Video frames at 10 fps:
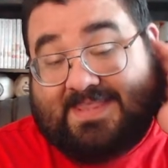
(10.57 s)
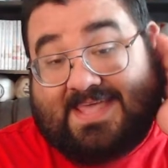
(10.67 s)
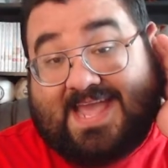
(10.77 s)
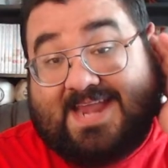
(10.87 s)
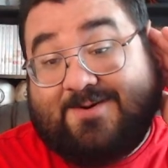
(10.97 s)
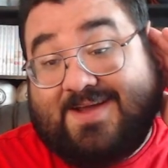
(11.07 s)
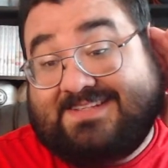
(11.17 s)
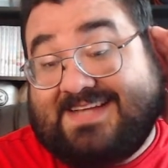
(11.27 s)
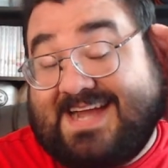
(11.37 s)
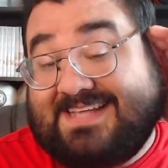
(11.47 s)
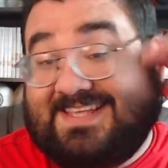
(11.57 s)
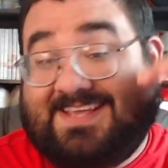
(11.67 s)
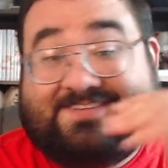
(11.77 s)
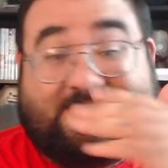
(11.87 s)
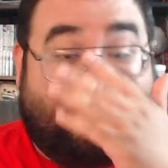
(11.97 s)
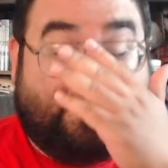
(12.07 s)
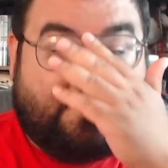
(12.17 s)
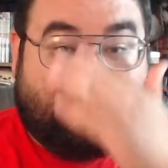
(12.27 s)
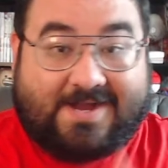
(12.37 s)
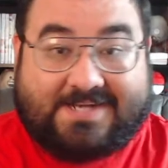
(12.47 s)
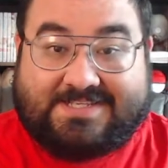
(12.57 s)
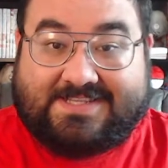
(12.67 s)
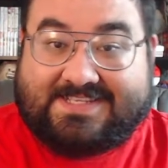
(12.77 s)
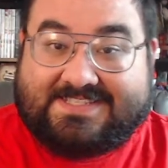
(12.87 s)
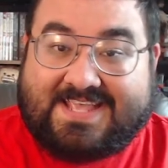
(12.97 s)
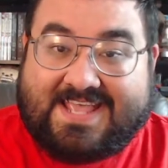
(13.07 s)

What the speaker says: anyways, guys, thank you so much for watching this.